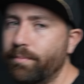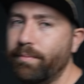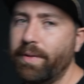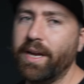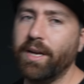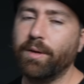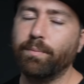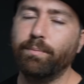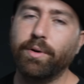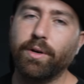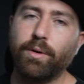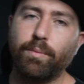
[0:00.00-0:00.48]

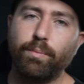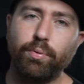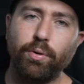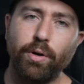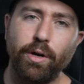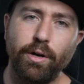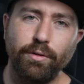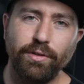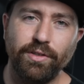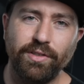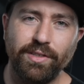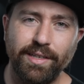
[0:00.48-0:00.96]
MacBook
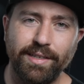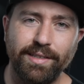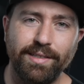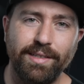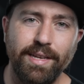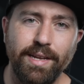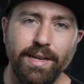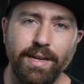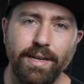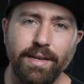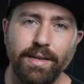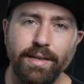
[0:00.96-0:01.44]
Pro
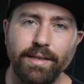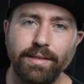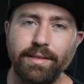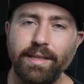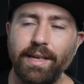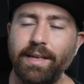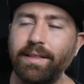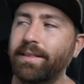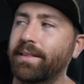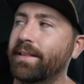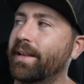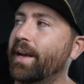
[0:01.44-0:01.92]
16 is
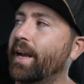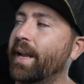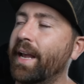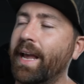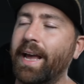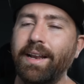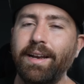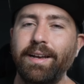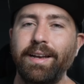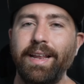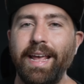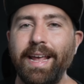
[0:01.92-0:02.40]
that I
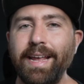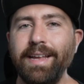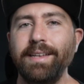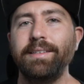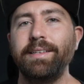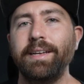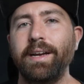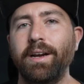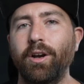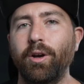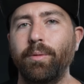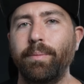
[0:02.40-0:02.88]
had an eight
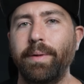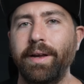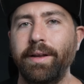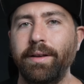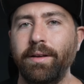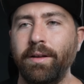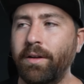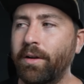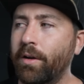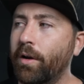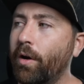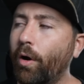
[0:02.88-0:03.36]

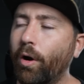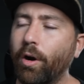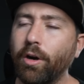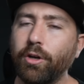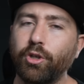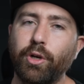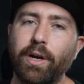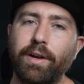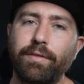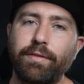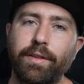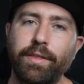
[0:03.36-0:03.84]
terabyte hard
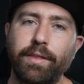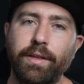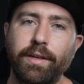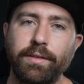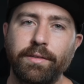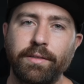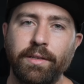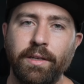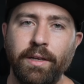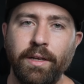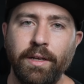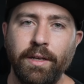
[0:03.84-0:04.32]
drive in
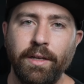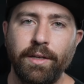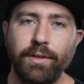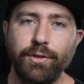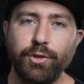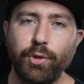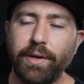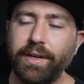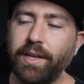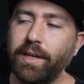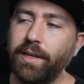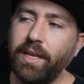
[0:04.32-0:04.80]
this,
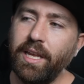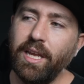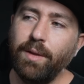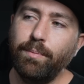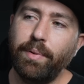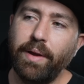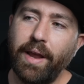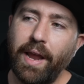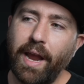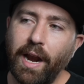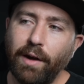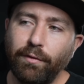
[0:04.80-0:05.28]
so I could
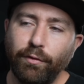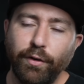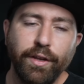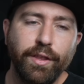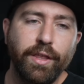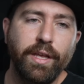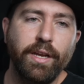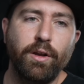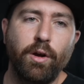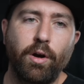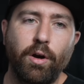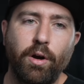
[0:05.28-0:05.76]
keep
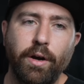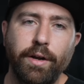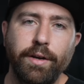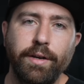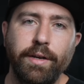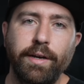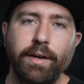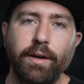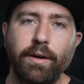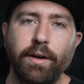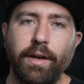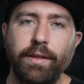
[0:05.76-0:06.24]
everything on
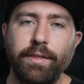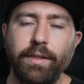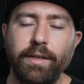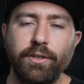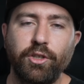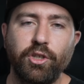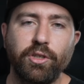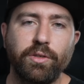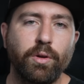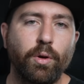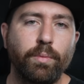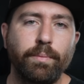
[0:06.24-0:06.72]
here and then
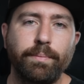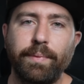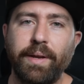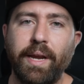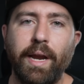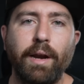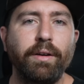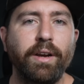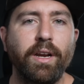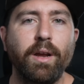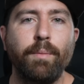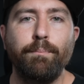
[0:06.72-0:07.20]
just
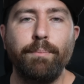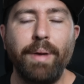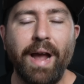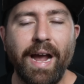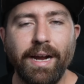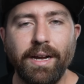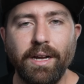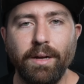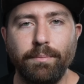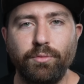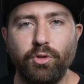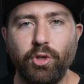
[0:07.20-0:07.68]
carry a
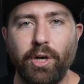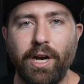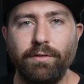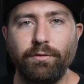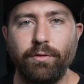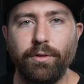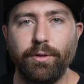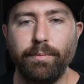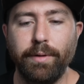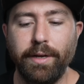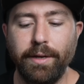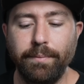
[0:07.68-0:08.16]
backup drive
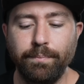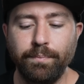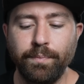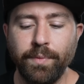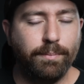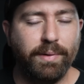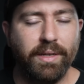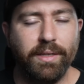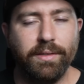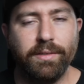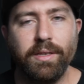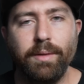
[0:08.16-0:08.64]
with me.
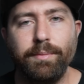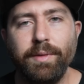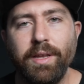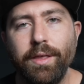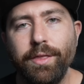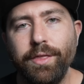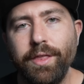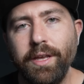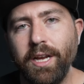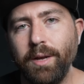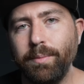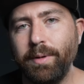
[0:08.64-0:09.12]
But it's something
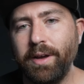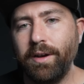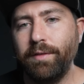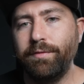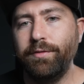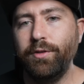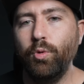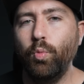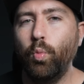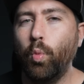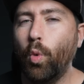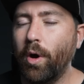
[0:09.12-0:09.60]
to think about
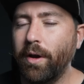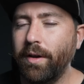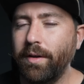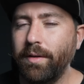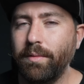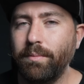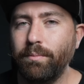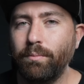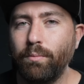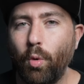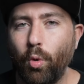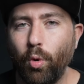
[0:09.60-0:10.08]
if you want
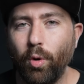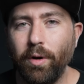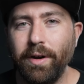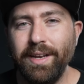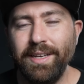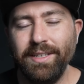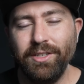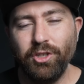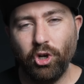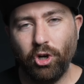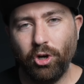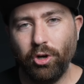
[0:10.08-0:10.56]
more
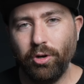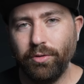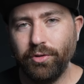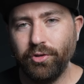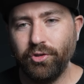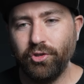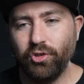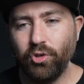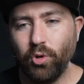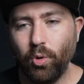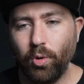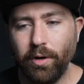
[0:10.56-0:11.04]
internal
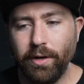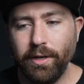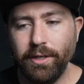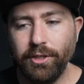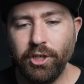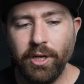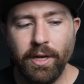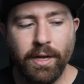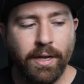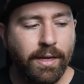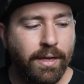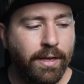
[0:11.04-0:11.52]

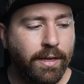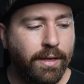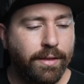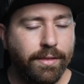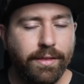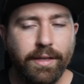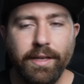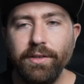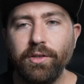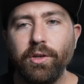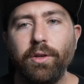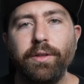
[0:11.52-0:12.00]
storage.
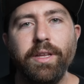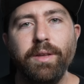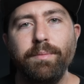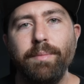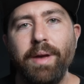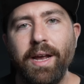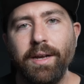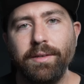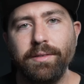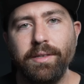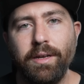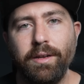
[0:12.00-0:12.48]
These only
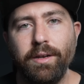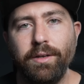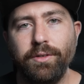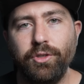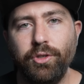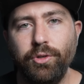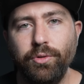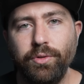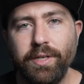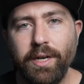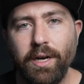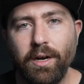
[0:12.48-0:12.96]
max out at
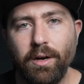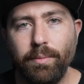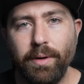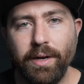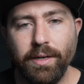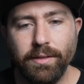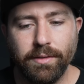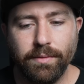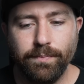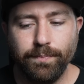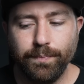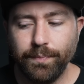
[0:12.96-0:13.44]
two
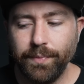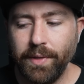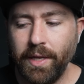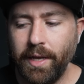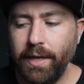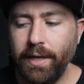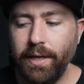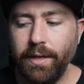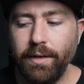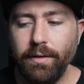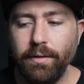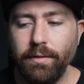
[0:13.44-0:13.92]
terabytes,
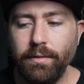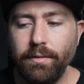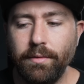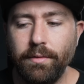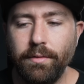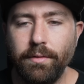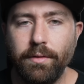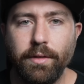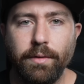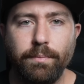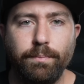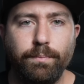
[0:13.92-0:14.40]
and
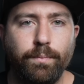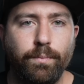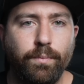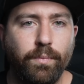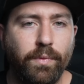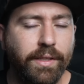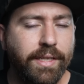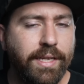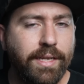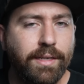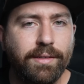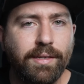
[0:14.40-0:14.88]
the
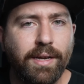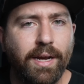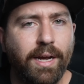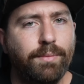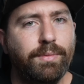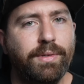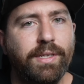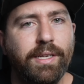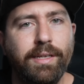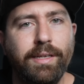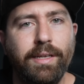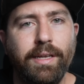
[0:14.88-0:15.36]
lead
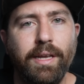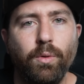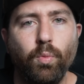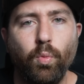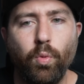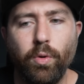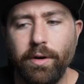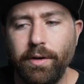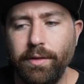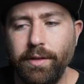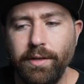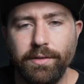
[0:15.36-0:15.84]
time to get
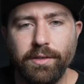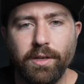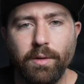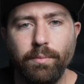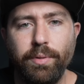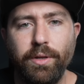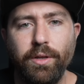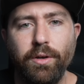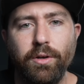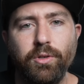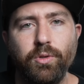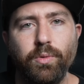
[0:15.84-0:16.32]
one of these
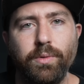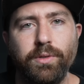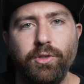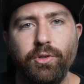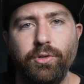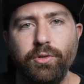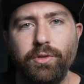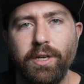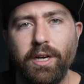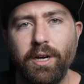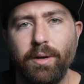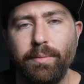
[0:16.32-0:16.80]
computers with
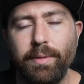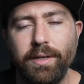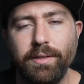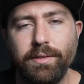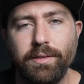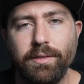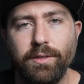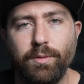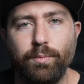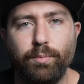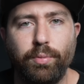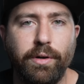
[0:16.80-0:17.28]
two
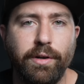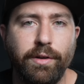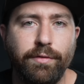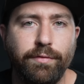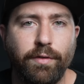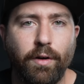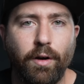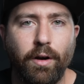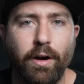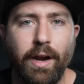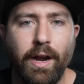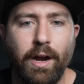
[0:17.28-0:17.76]
terabytes is pretty
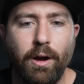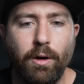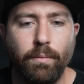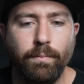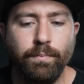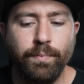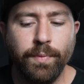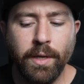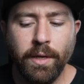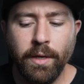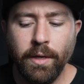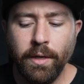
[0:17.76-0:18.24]
far out.
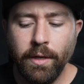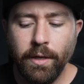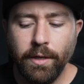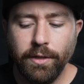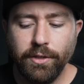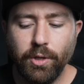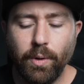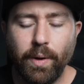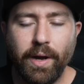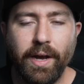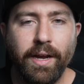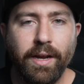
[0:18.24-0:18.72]

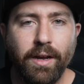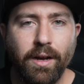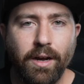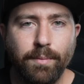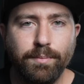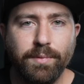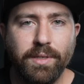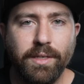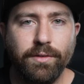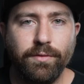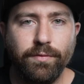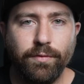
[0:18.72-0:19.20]
So I
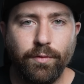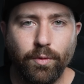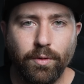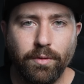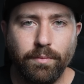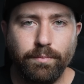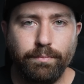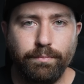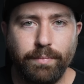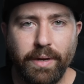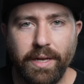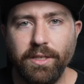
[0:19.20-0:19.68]
opted for
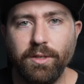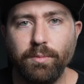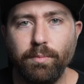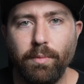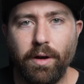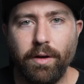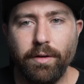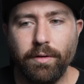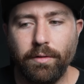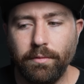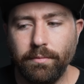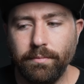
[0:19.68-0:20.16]
base
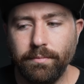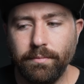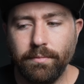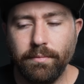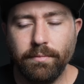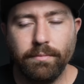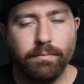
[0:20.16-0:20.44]
model.